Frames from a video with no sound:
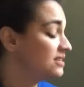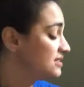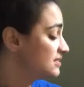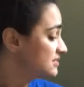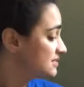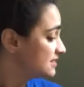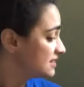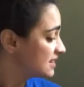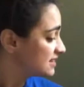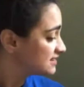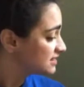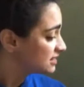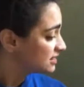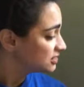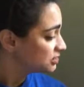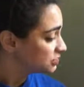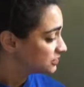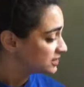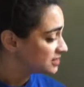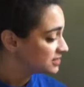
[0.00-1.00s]
So that's our
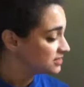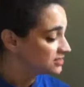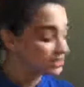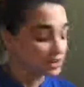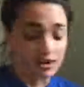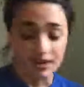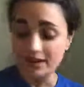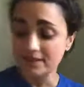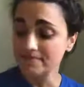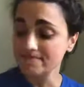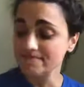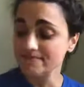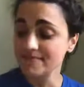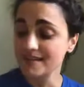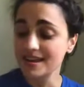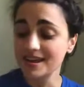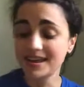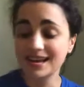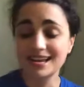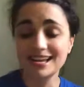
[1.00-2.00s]
choice chart.
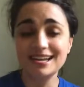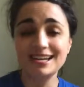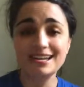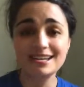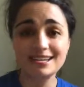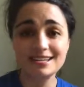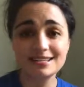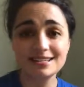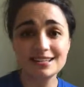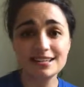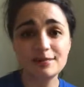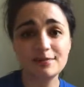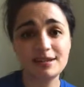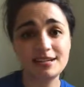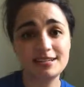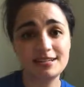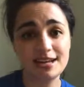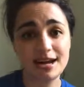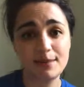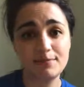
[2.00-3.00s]
It can easily be
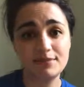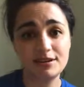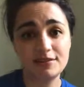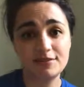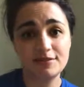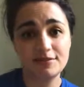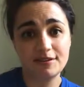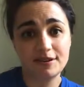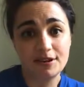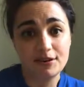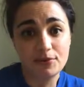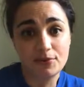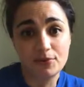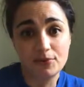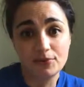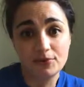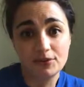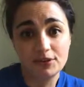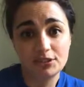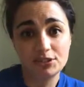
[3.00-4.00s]
adapted for an
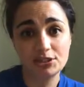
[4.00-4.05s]
older